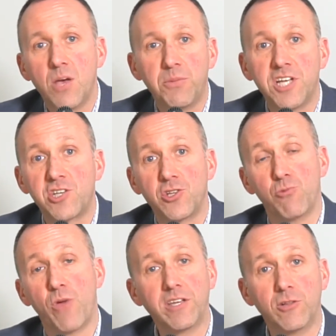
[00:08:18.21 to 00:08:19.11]

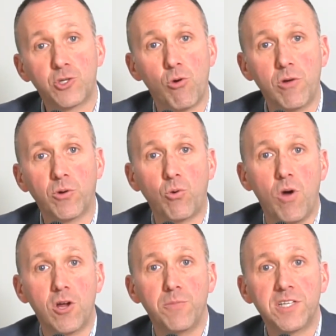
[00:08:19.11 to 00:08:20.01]
potentially regulatory
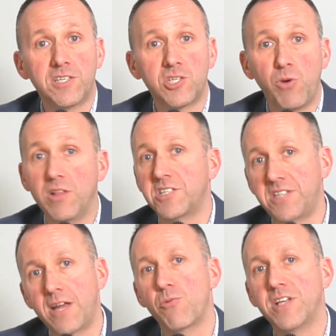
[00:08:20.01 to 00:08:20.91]
requirements, as well as
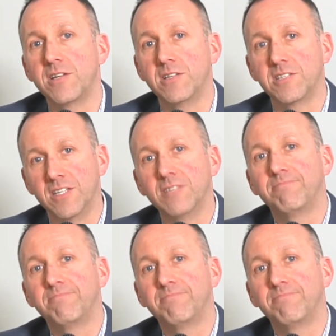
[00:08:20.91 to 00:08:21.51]
data residency.